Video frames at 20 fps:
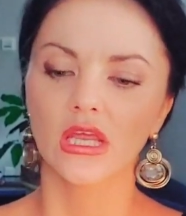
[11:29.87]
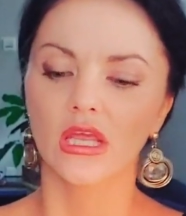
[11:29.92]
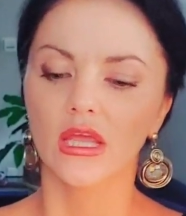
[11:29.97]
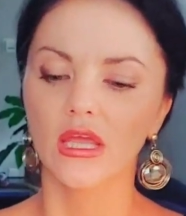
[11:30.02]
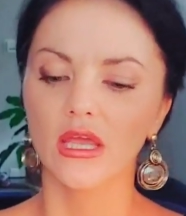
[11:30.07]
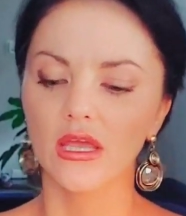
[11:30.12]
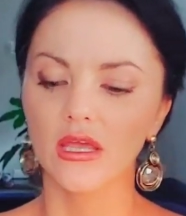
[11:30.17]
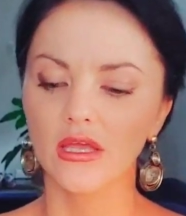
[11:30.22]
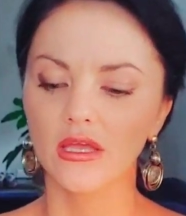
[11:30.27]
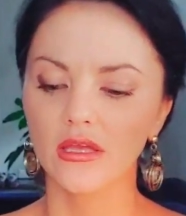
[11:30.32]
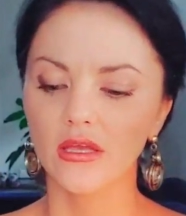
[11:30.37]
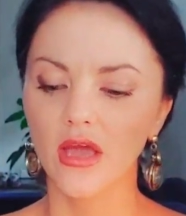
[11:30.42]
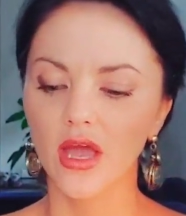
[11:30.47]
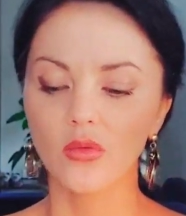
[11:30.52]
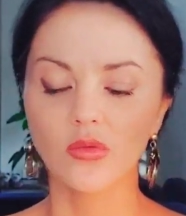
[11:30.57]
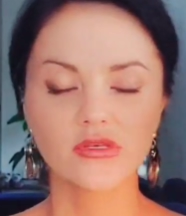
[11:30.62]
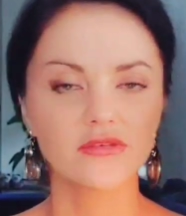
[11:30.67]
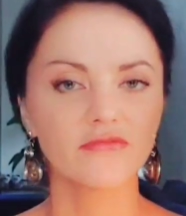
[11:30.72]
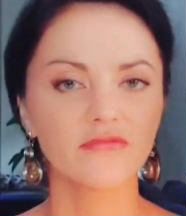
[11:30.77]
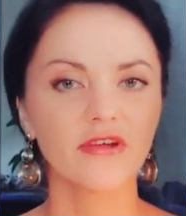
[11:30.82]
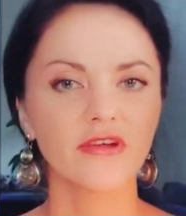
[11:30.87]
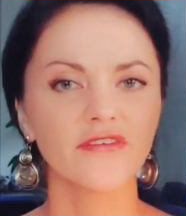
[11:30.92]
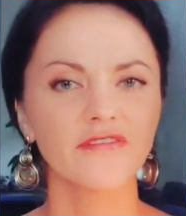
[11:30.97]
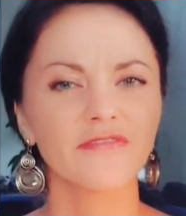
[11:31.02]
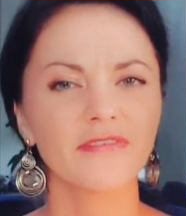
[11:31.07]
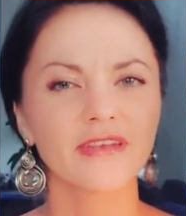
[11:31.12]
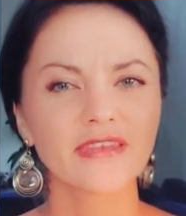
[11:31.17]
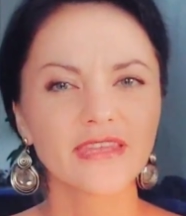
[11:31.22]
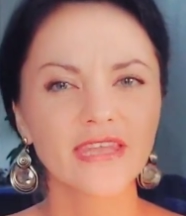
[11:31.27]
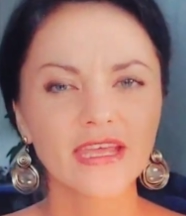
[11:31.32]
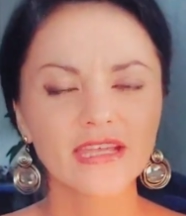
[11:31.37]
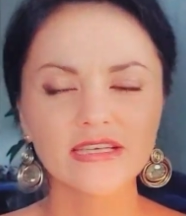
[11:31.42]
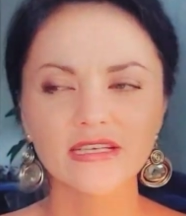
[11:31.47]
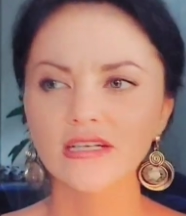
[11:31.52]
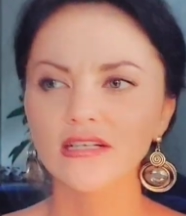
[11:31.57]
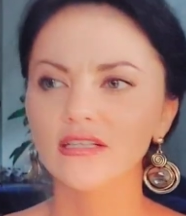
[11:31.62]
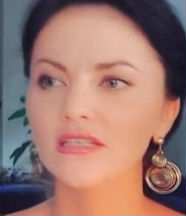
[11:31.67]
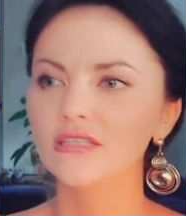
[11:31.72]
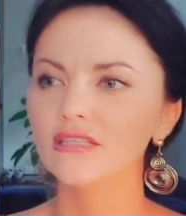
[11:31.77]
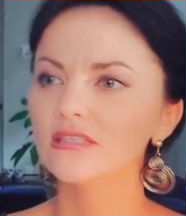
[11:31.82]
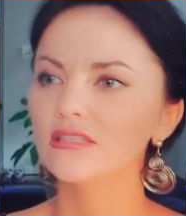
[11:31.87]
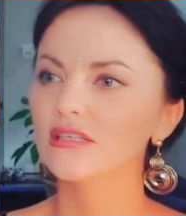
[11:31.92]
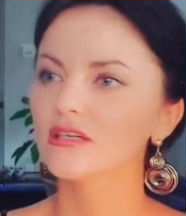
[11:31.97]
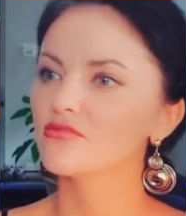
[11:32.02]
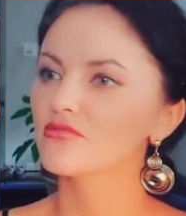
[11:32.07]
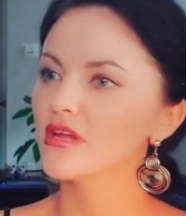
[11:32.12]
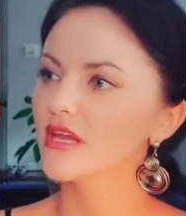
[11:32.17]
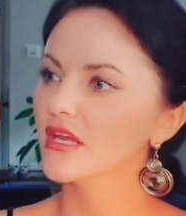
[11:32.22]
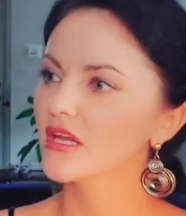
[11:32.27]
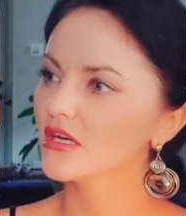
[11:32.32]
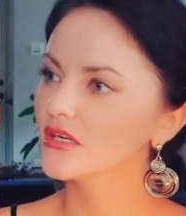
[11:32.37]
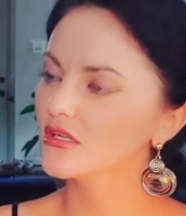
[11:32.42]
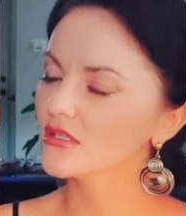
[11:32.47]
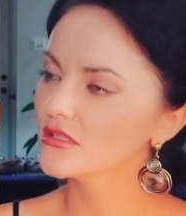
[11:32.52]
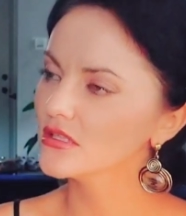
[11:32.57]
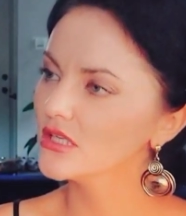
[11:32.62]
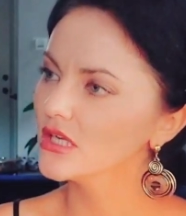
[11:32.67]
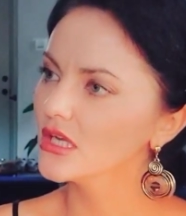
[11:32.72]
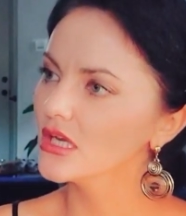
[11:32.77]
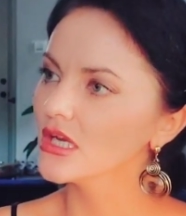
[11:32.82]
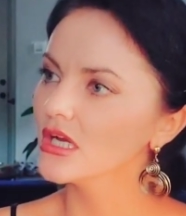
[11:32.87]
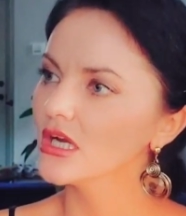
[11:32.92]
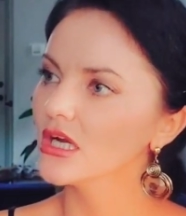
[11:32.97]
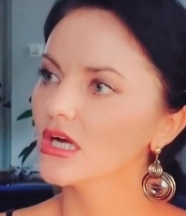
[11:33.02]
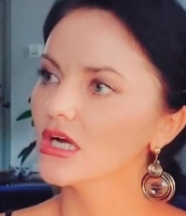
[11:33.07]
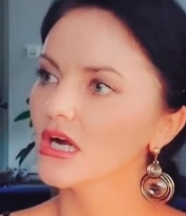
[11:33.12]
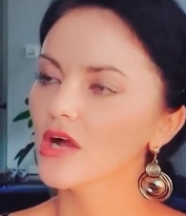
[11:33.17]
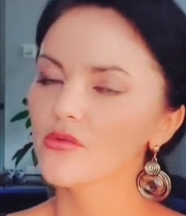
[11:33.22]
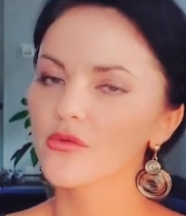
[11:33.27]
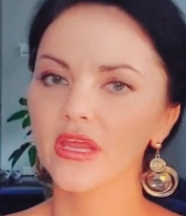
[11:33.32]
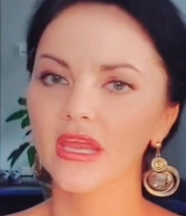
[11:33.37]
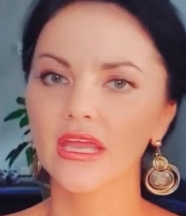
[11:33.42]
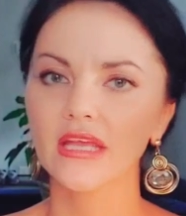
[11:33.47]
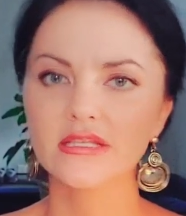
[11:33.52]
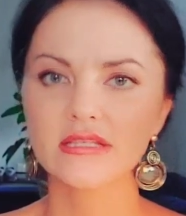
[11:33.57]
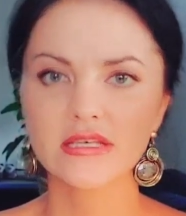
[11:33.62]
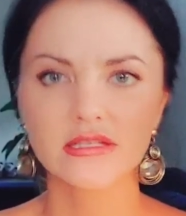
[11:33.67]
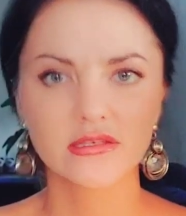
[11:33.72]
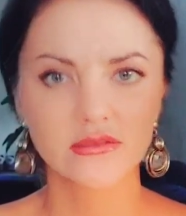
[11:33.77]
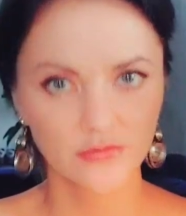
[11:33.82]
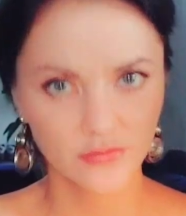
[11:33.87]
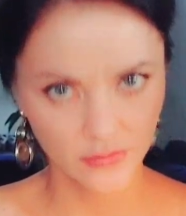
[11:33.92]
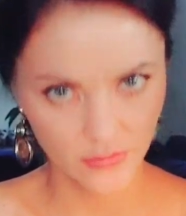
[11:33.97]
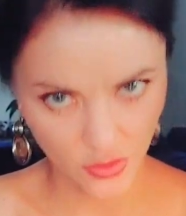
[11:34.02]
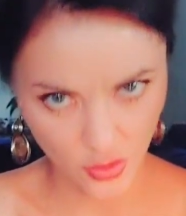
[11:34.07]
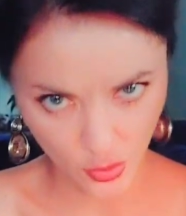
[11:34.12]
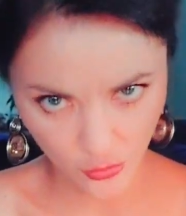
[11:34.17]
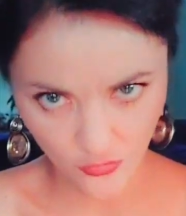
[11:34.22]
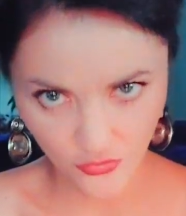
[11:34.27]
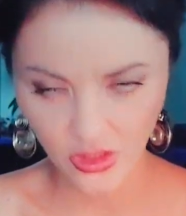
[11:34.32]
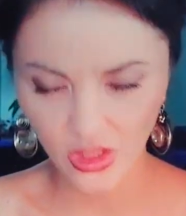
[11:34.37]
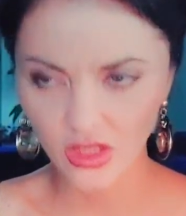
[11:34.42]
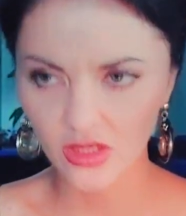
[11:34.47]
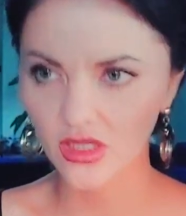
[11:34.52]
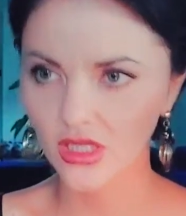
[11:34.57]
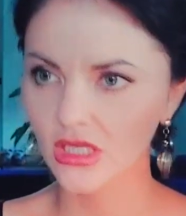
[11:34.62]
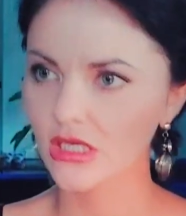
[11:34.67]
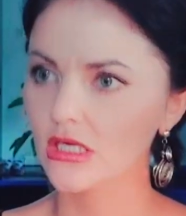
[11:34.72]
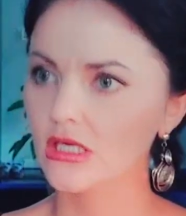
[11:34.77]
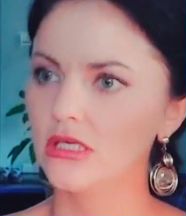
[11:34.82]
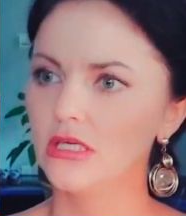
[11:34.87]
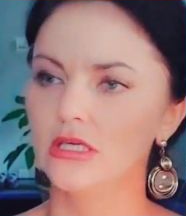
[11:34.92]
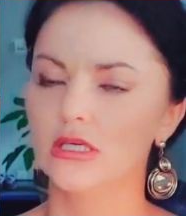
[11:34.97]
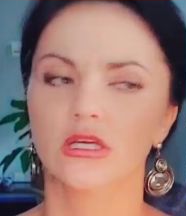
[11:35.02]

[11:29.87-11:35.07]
and I was a very fanatical, uh, radical, uh, oriented raw vegan, like,